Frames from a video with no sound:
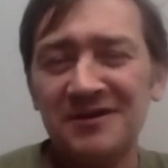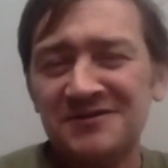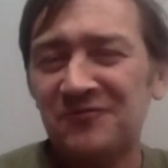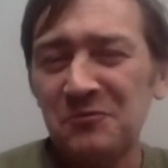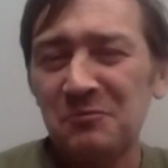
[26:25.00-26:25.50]
it's
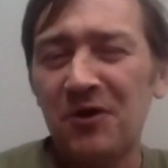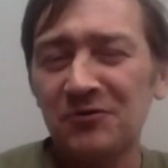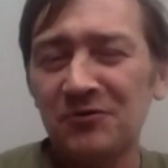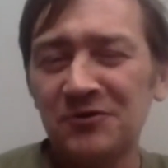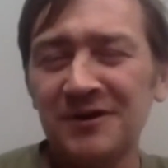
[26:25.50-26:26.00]
football,
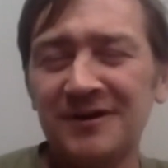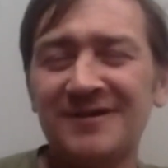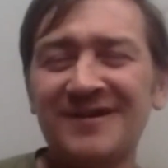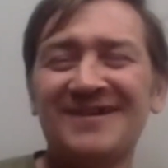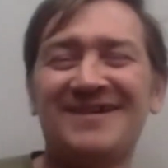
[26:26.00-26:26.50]

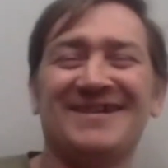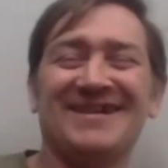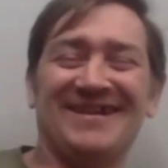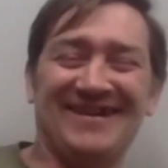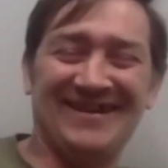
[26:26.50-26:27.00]
really.
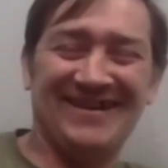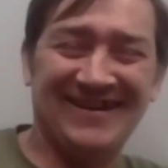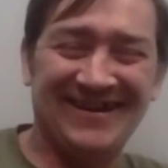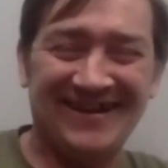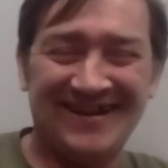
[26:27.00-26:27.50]

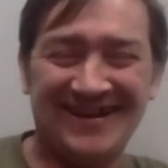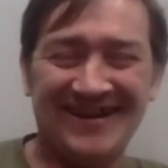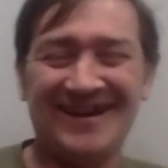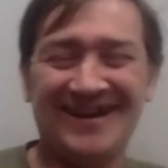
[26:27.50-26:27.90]
well,